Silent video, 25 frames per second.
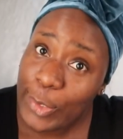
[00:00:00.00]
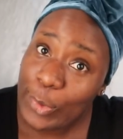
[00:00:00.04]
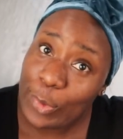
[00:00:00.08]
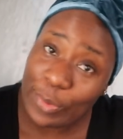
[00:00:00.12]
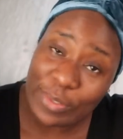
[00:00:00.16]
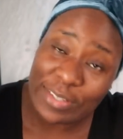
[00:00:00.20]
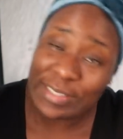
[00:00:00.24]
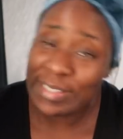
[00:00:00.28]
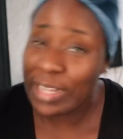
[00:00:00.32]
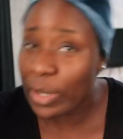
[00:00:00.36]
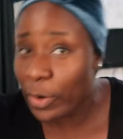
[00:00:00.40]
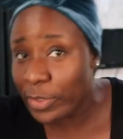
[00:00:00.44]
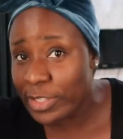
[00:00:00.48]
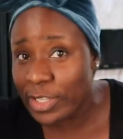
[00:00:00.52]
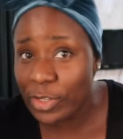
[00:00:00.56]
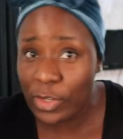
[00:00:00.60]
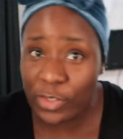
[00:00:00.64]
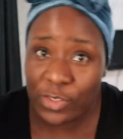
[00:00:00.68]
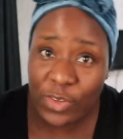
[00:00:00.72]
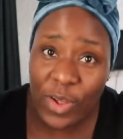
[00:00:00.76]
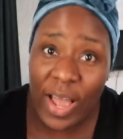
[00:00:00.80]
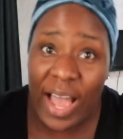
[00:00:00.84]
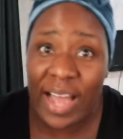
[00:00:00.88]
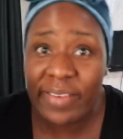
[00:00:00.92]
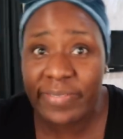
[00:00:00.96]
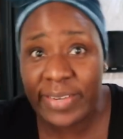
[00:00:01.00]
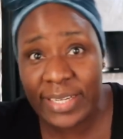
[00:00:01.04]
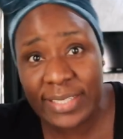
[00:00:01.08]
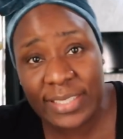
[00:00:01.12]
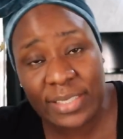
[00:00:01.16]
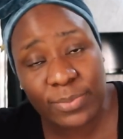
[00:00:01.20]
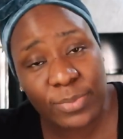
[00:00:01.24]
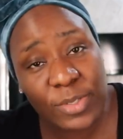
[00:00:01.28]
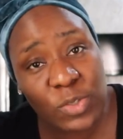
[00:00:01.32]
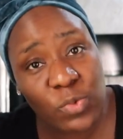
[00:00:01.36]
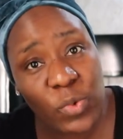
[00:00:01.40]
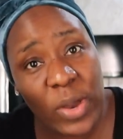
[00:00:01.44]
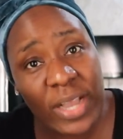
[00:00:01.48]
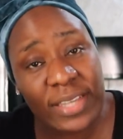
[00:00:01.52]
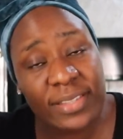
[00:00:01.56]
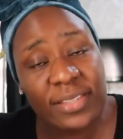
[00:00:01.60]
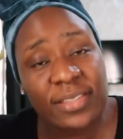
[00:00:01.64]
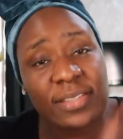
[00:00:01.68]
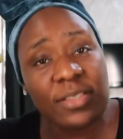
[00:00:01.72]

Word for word: You think Dangote does not have enemies? Why is